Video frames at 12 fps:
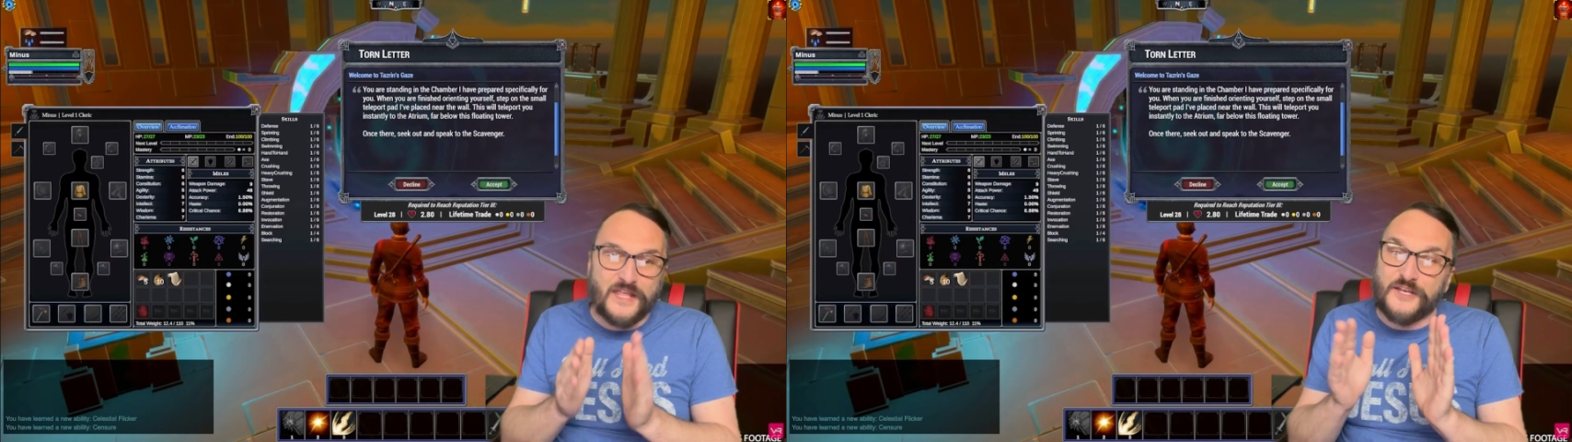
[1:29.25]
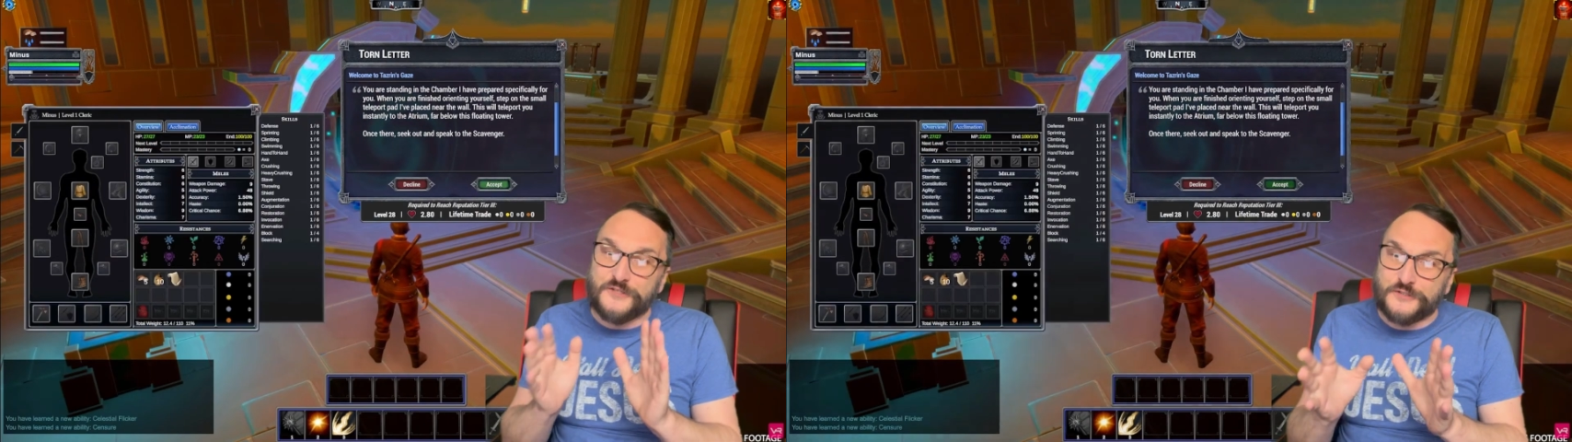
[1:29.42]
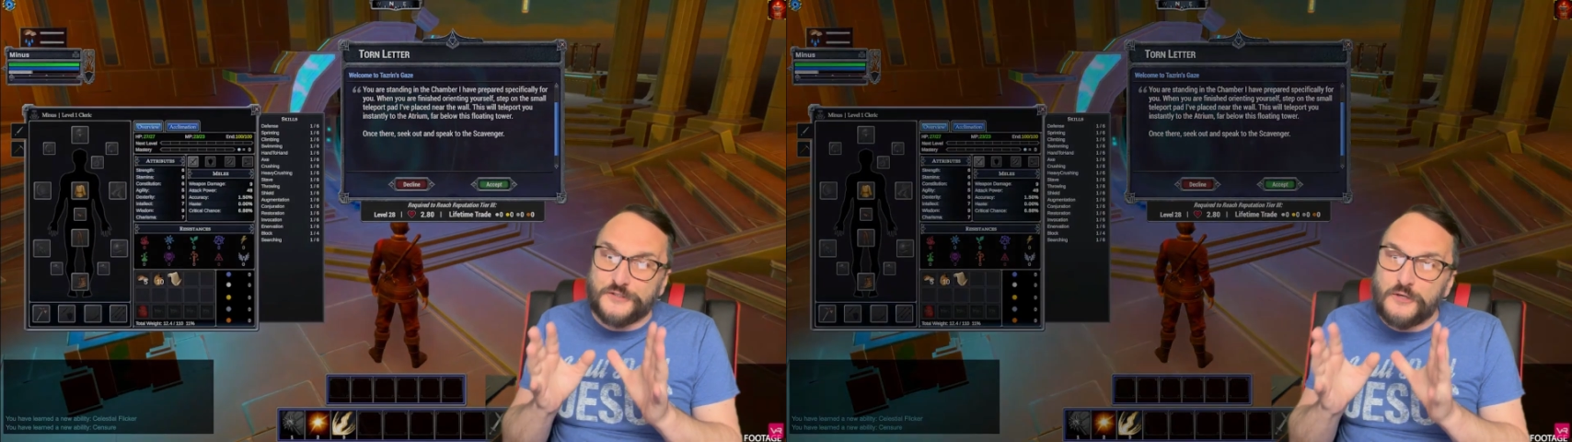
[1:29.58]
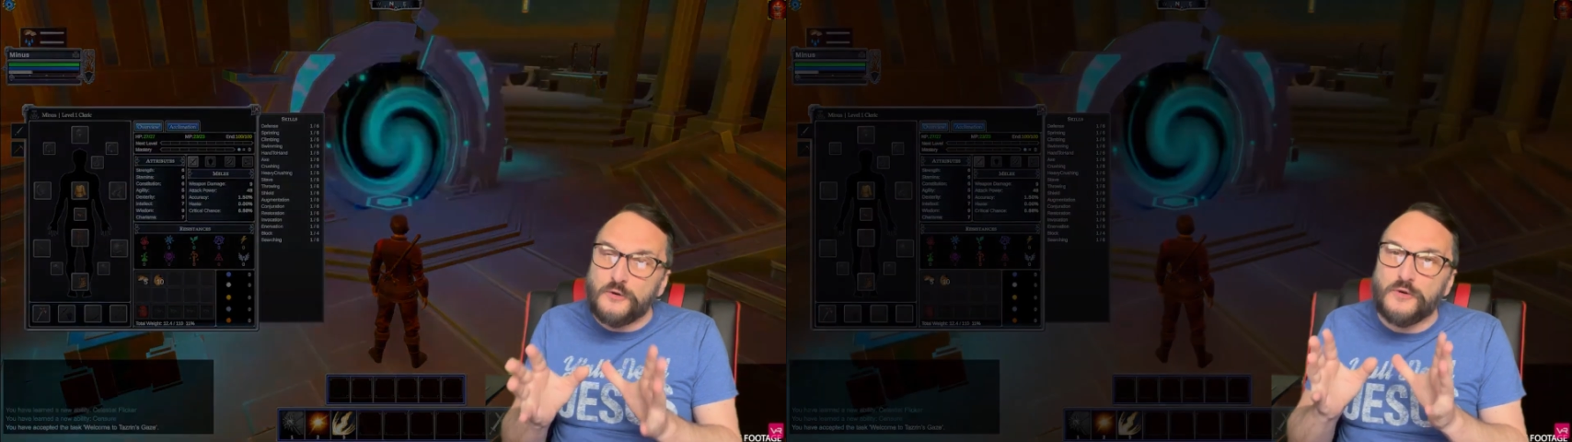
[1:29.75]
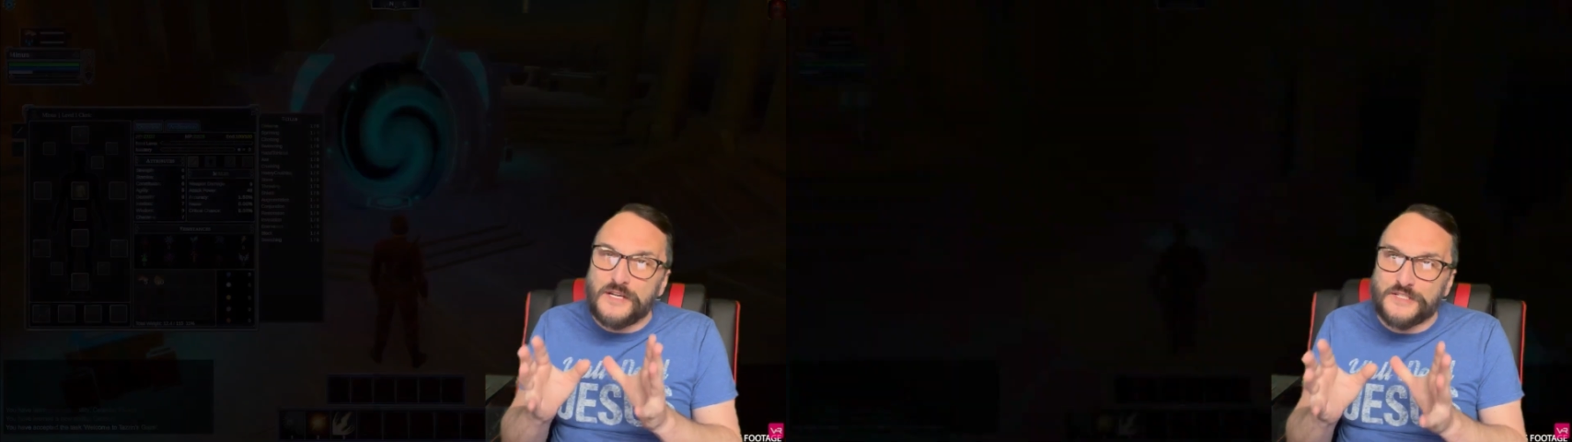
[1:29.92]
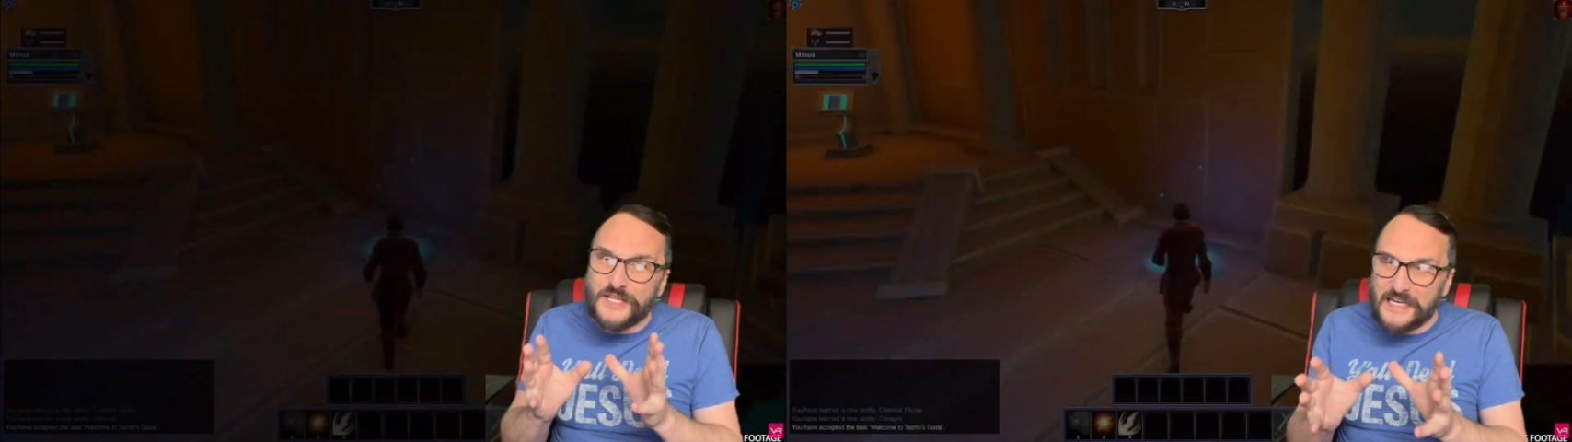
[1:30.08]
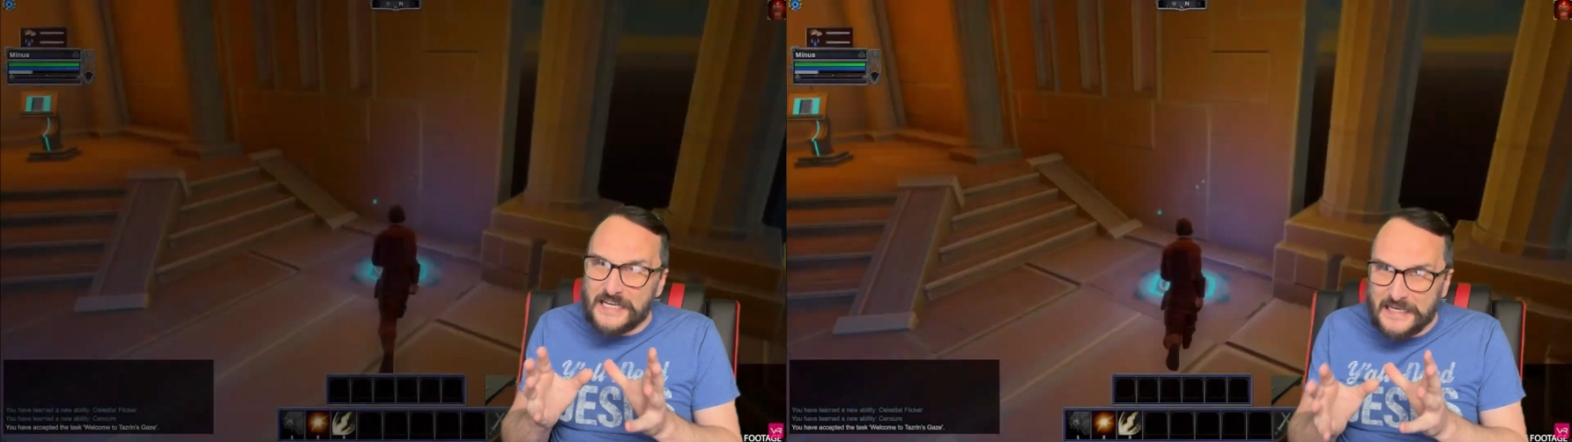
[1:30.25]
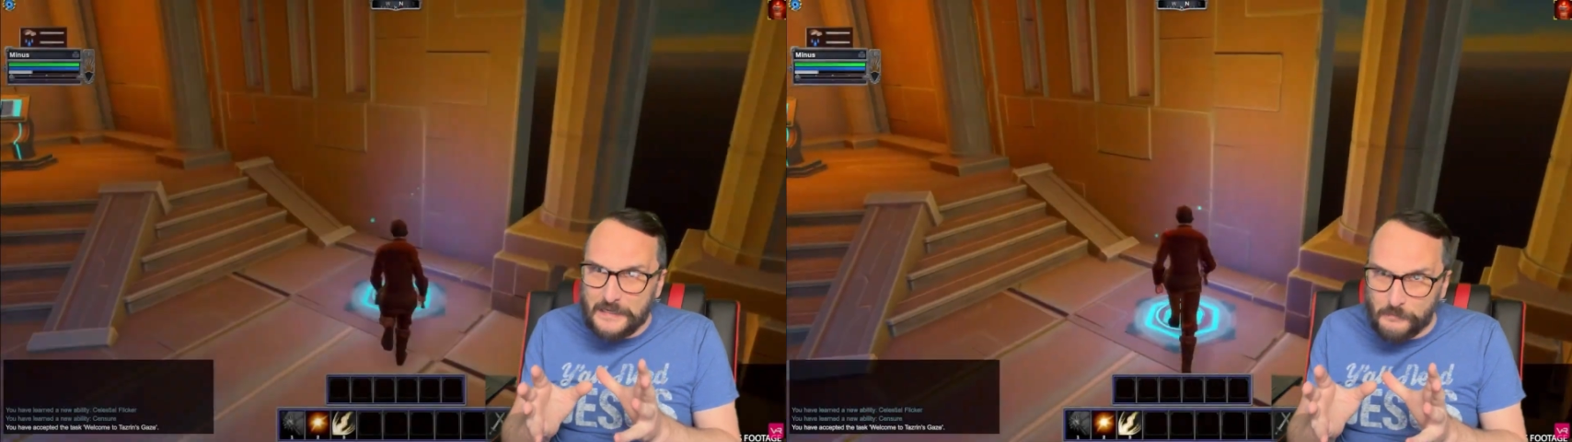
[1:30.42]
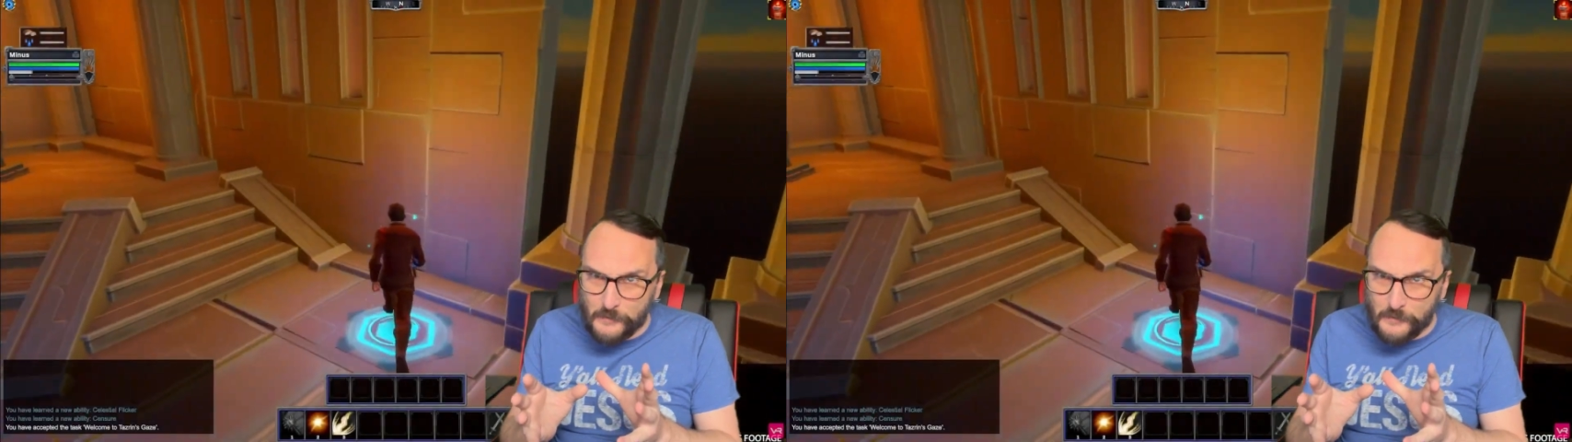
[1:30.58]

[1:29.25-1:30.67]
as soon as I can get